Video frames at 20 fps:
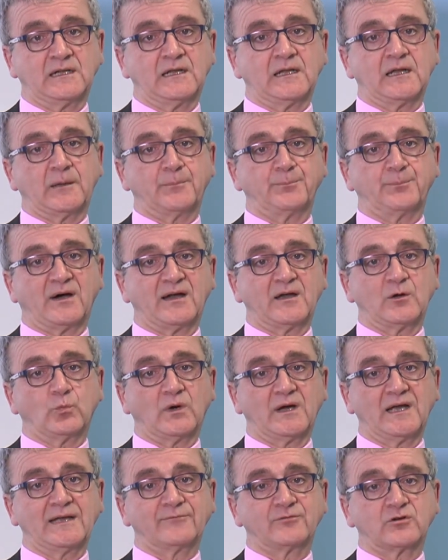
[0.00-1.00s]
and by
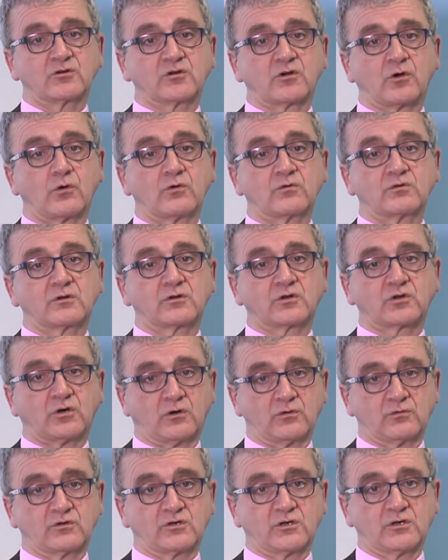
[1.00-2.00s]
way of a
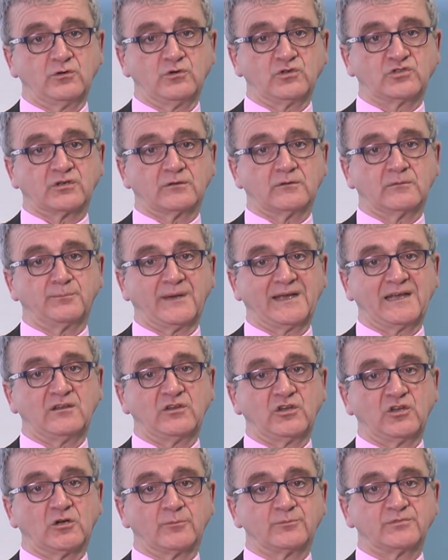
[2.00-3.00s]
conclusion make
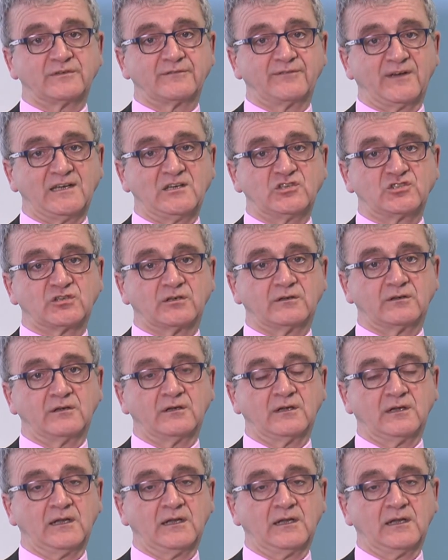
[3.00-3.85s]
the observation